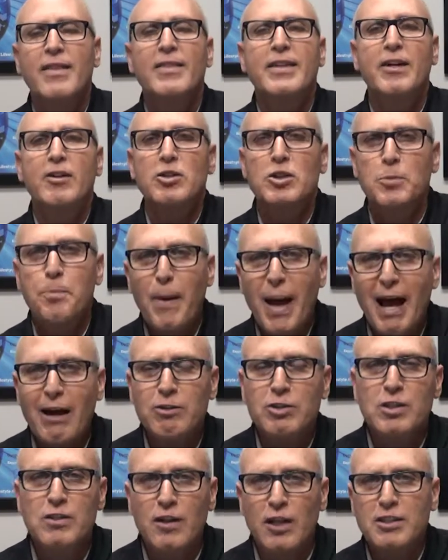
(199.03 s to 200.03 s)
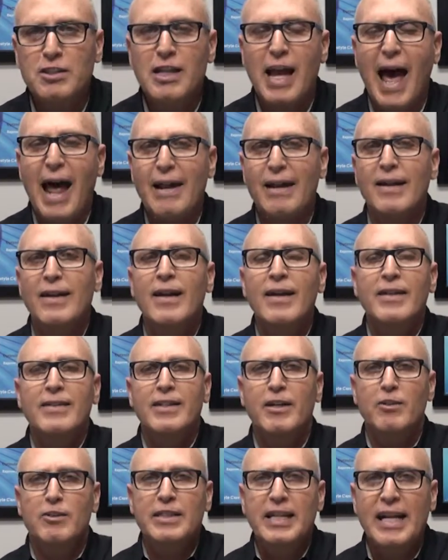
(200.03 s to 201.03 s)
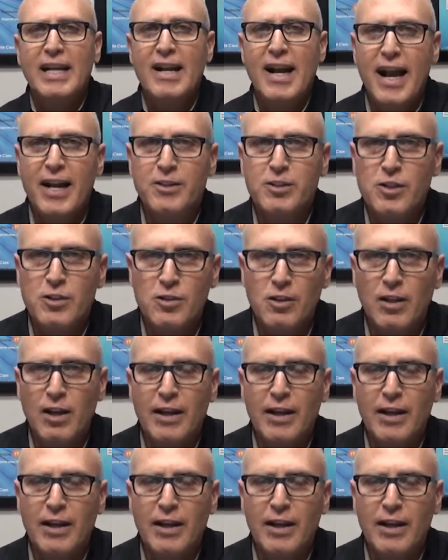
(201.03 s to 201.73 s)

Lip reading: their spouse looks at it, their teenagers